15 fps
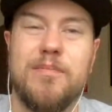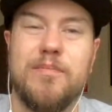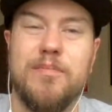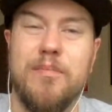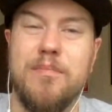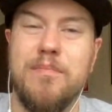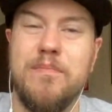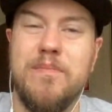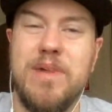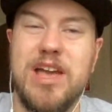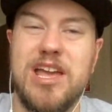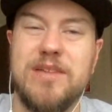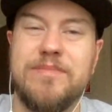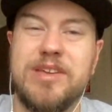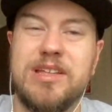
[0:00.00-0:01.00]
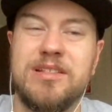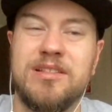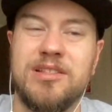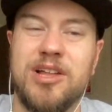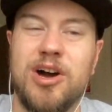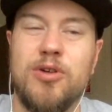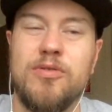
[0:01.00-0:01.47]
maybe
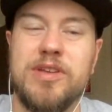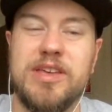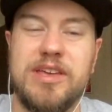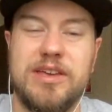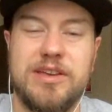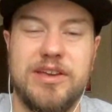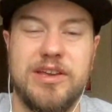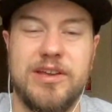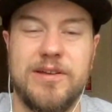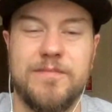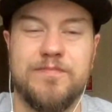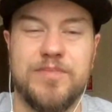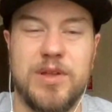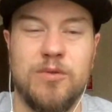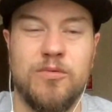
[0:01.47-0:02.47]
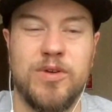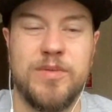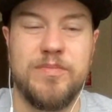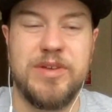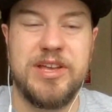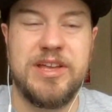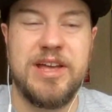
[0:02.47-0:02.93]
low-key
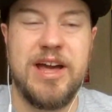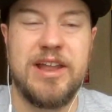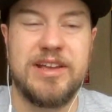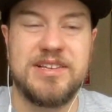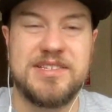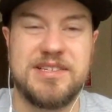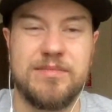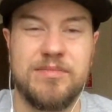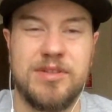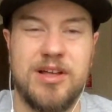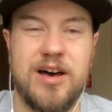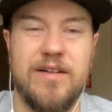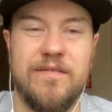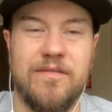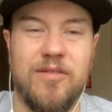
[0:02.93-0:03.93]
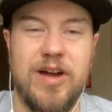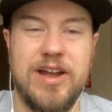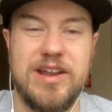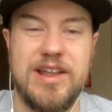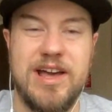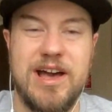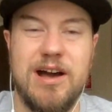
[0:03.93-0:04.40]
would be getting some love
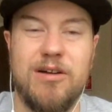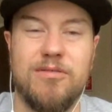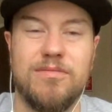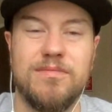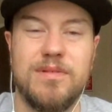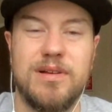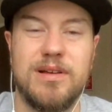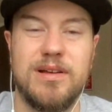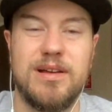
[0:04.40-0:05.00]
right now